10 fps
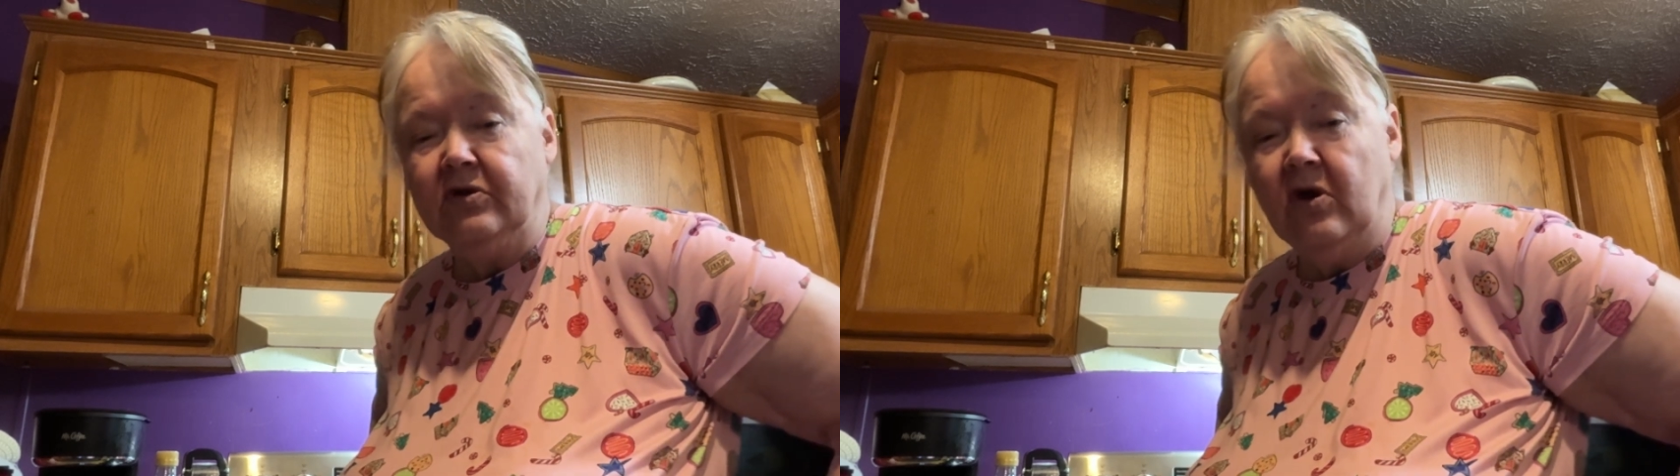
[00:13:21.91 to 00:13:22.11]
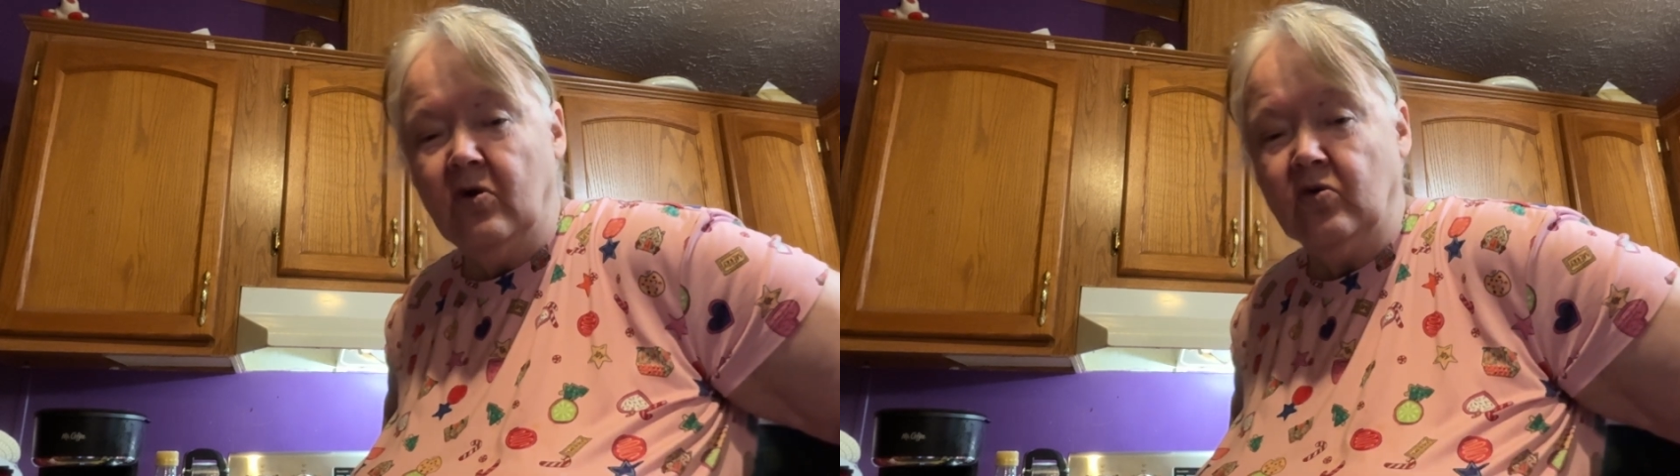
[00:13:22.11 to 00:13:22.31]

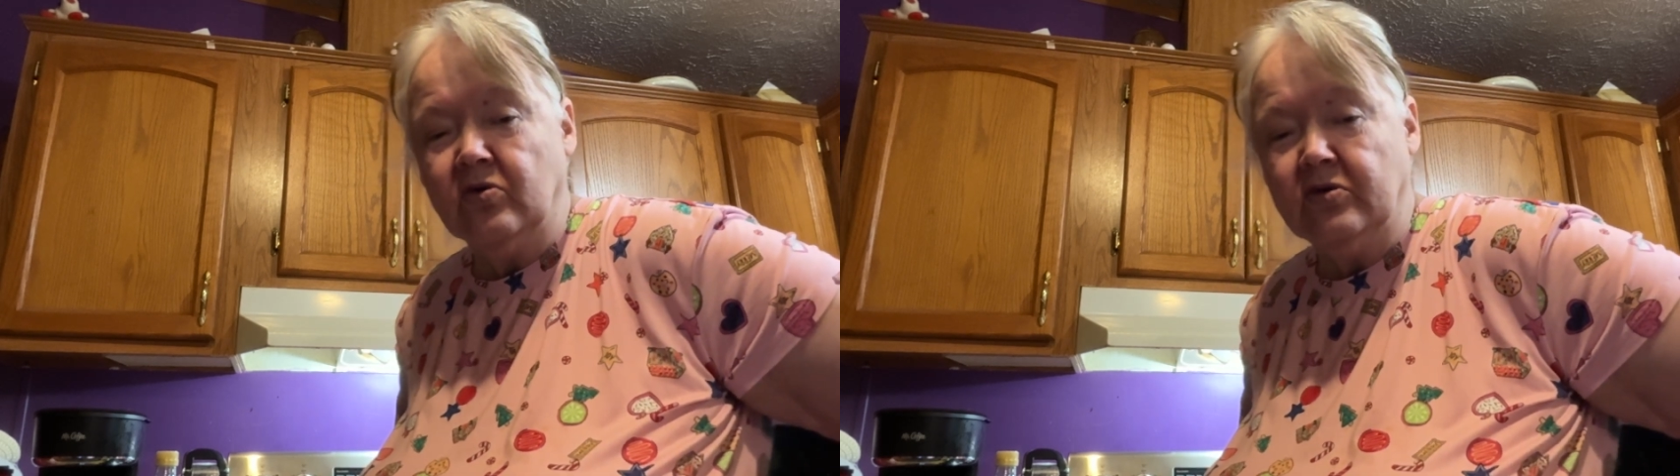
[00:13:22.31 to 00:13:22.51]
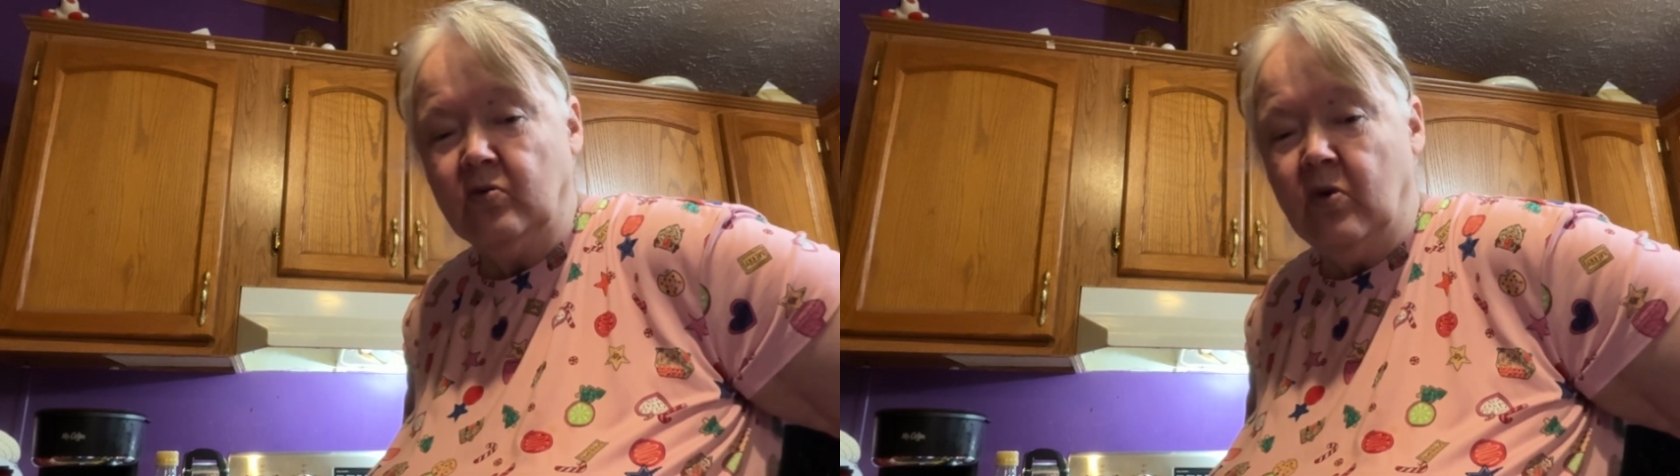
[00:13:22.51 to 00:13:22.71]

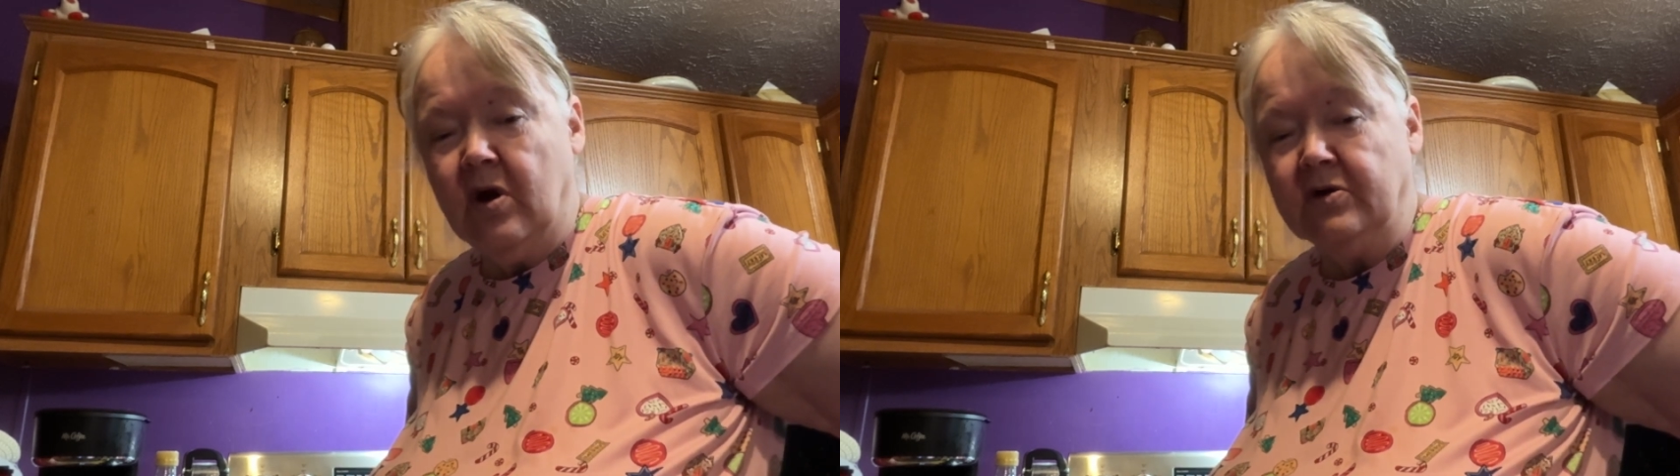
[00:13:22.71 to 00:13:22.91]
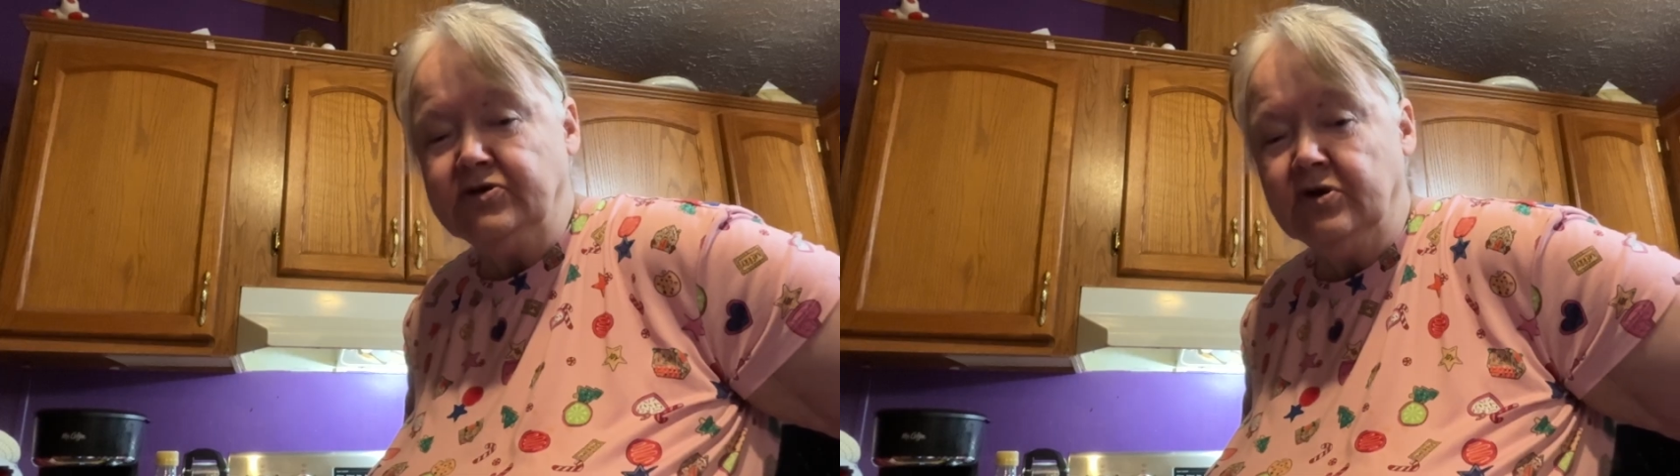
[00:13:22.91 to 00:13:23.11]
Lord to
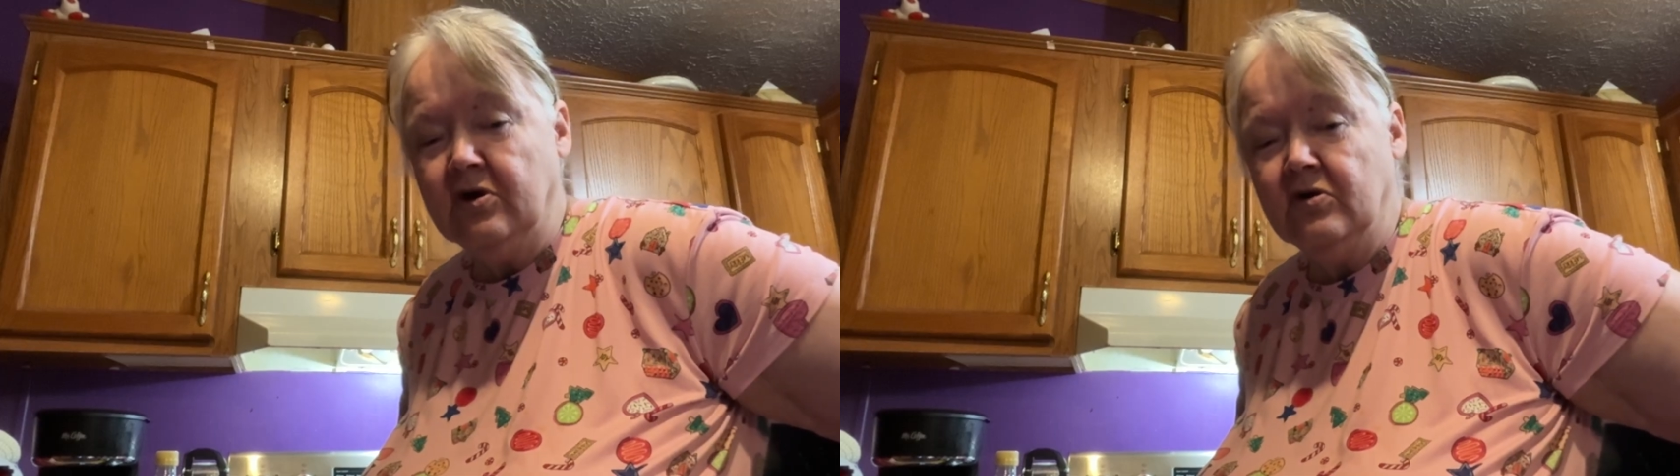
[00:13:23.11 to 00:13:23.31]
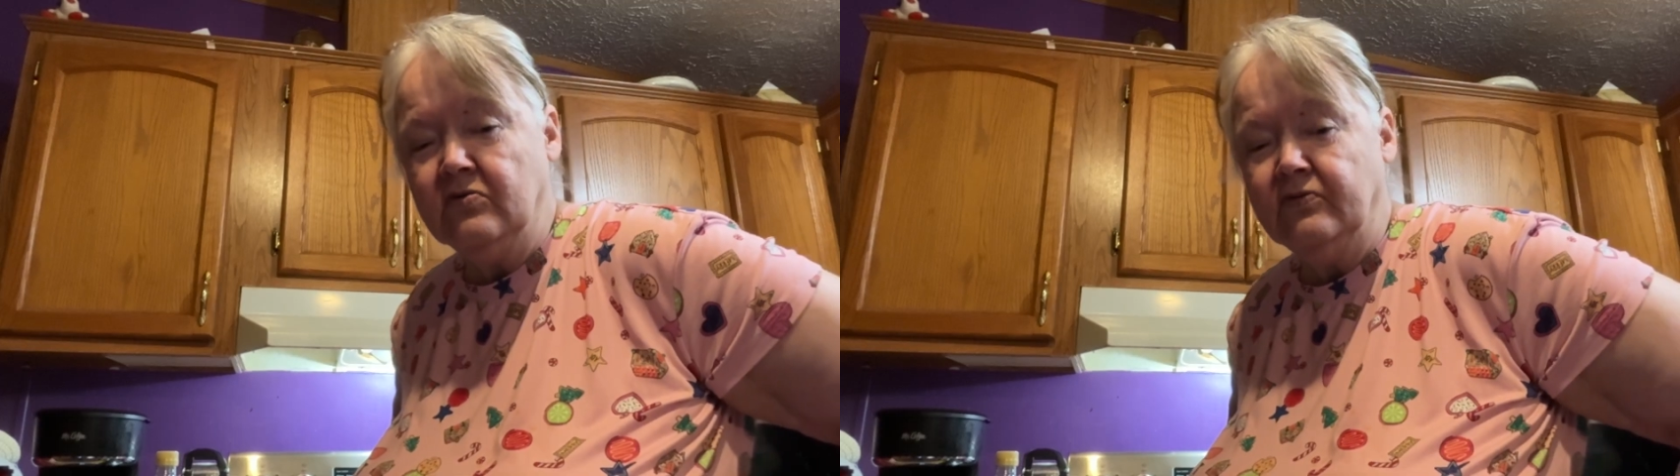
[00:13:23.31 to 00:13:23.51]
watch
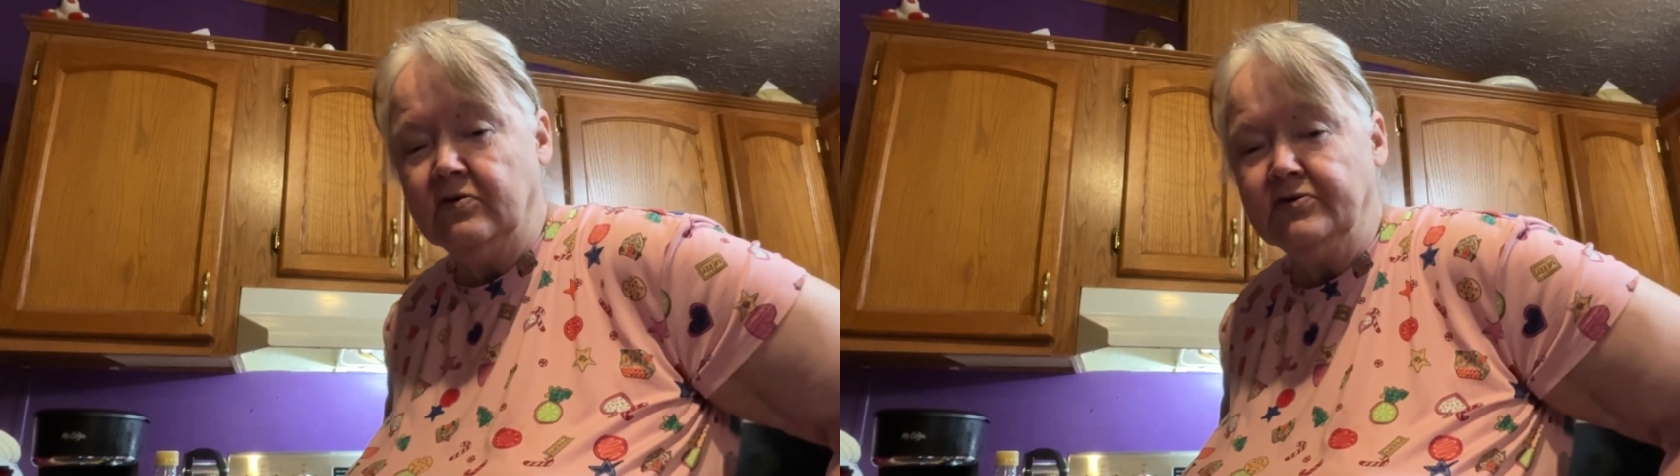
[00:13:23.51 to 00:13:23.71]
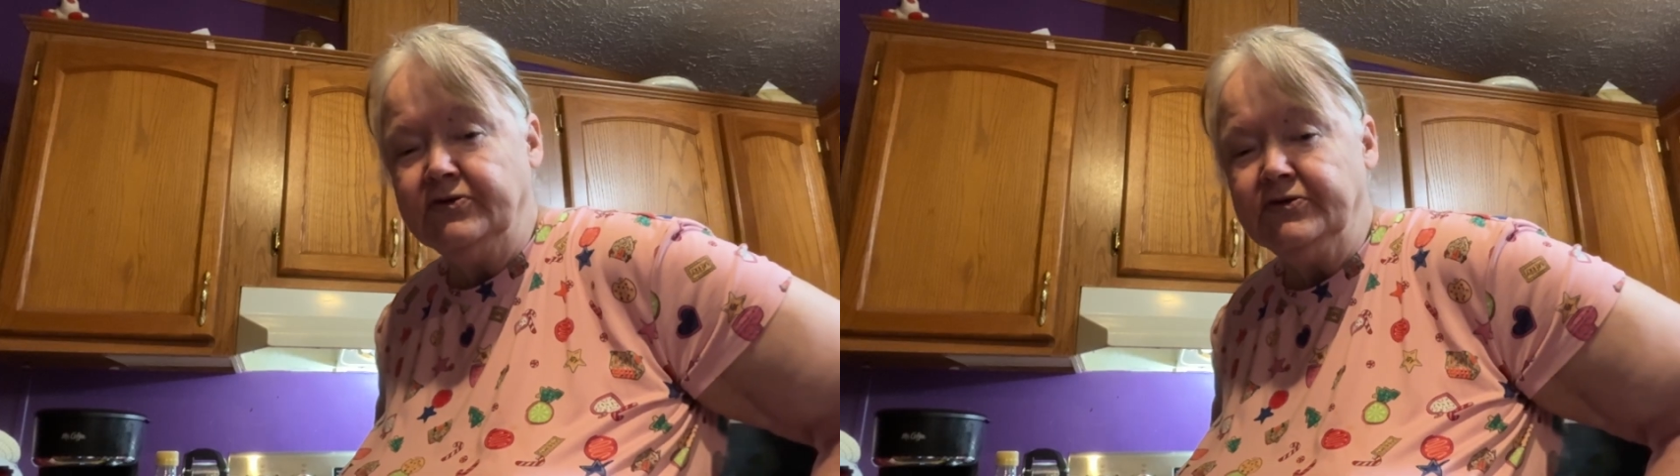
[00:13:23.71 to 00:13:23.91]

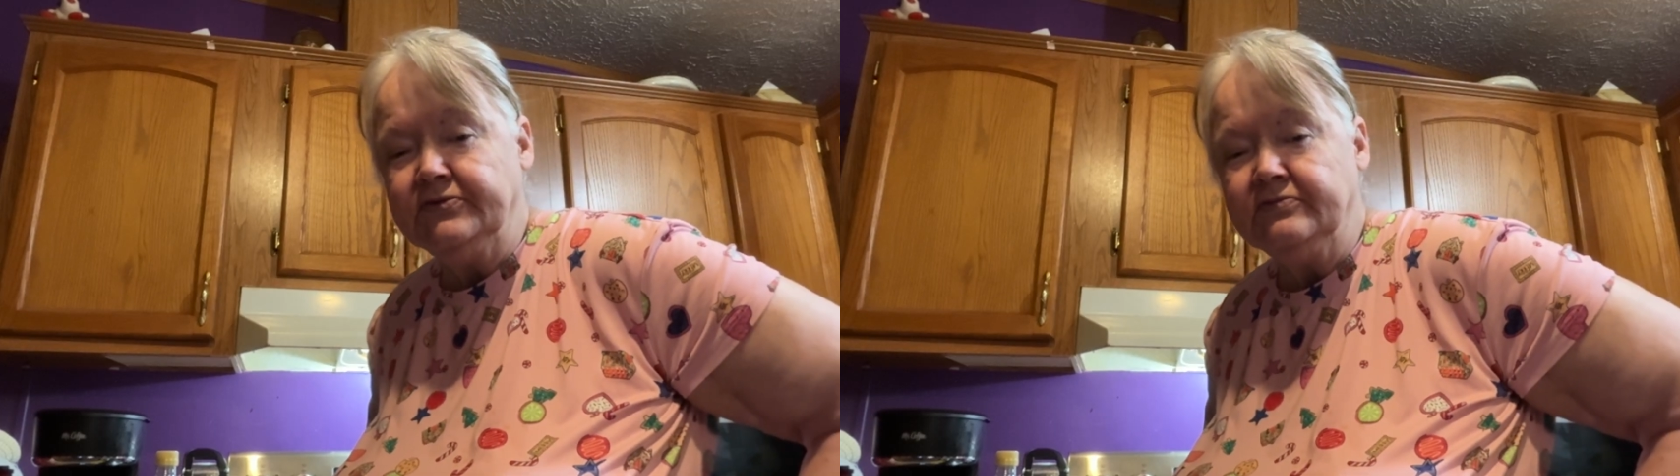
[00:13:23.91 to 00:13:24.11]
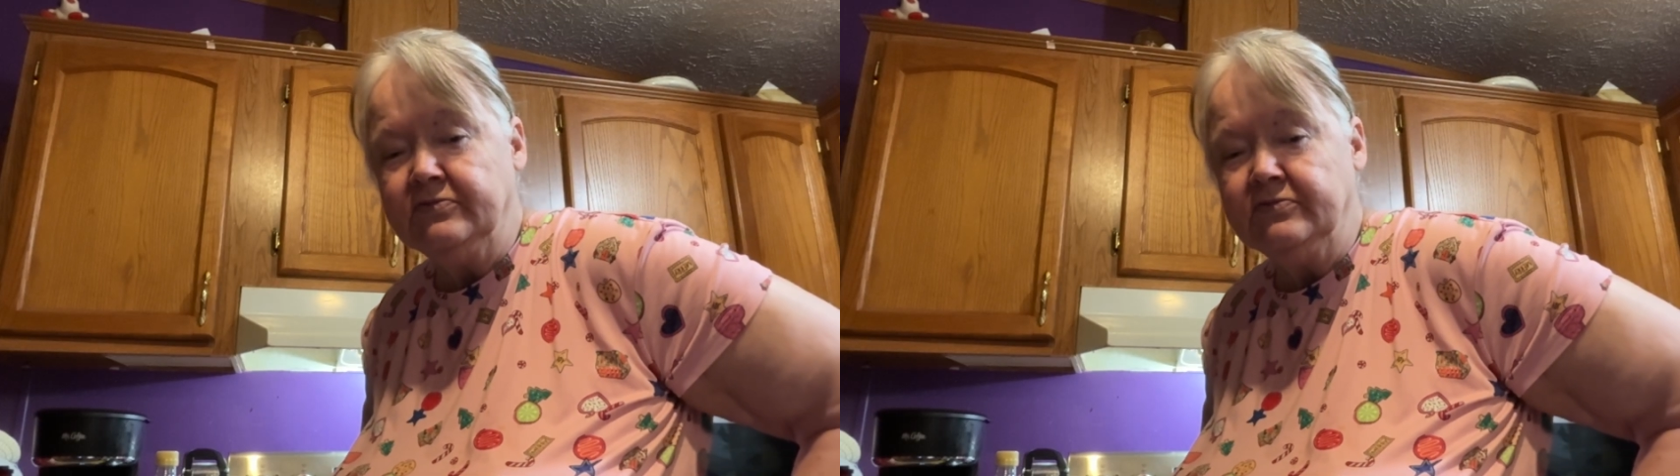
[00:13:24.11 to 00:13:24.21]
over us.